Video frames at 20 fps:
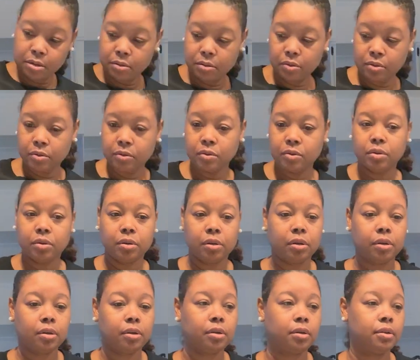Ooh.
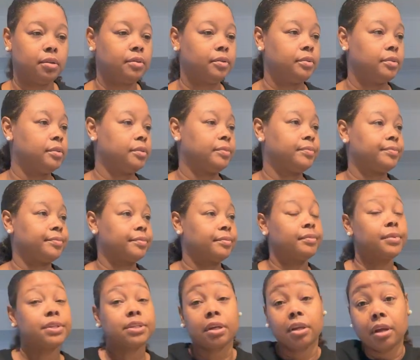Let
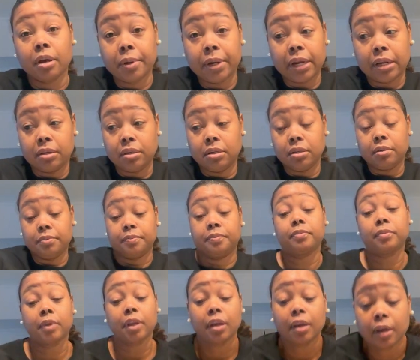me tell y'all what I did.
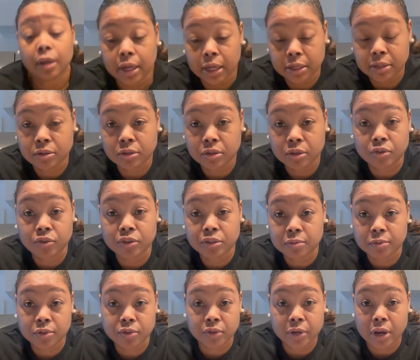I took the
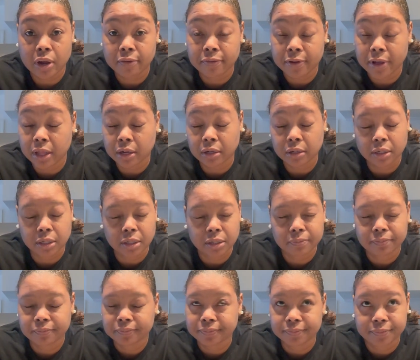Christmas tree out
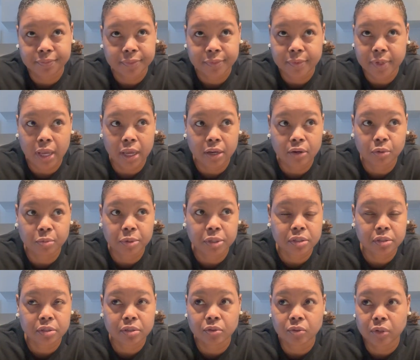finally. Had no
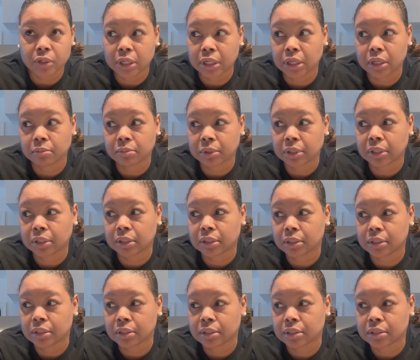business doing that
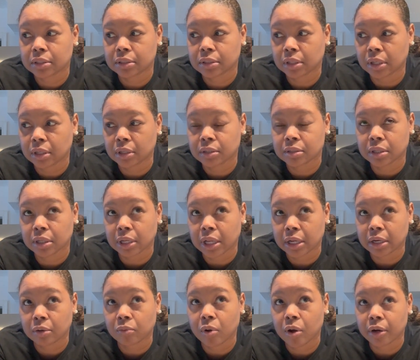because that was a
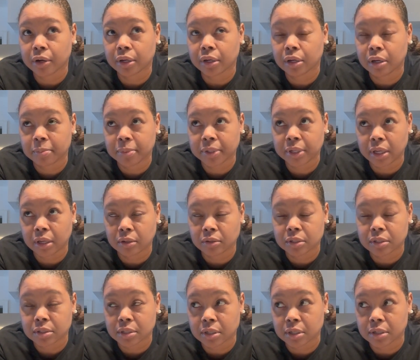lot of walking up and down
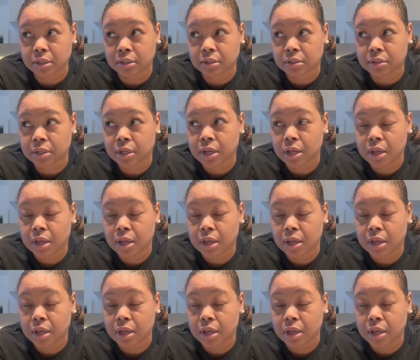the stairs.